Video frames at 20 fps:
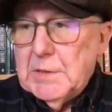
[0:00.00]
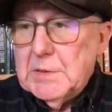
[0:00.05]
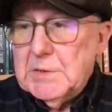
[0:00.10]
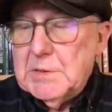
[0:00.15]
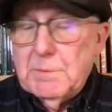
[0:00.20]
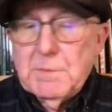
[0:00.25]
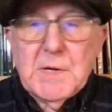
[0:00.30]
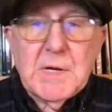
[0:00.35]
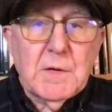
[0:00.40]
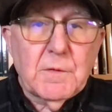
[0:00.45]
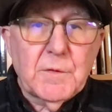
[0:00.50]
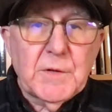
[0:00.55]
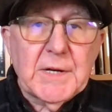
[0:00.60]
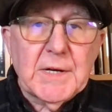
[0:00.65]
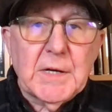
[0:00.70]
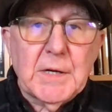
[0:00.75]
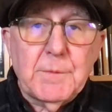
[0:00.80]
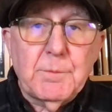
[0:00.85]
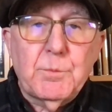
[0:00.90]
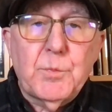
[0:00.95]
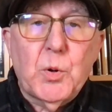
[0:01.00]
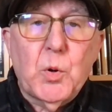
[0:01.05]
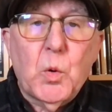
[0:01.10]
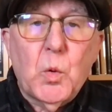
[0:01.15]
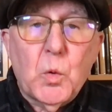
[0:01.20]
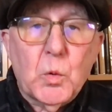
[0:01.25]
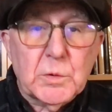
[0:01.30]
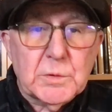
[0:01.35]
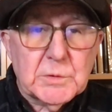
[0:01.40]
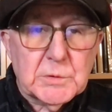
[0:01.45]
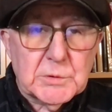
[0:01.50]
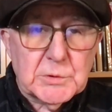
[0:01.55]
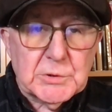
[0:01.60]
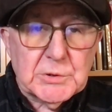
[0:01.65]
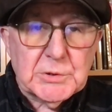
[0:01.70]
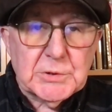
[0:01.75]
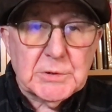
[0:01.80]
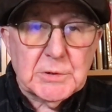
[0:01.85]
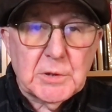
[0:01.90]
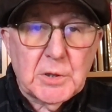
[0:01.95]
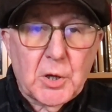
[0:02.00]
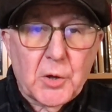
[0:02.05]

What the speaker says: to me, of little importance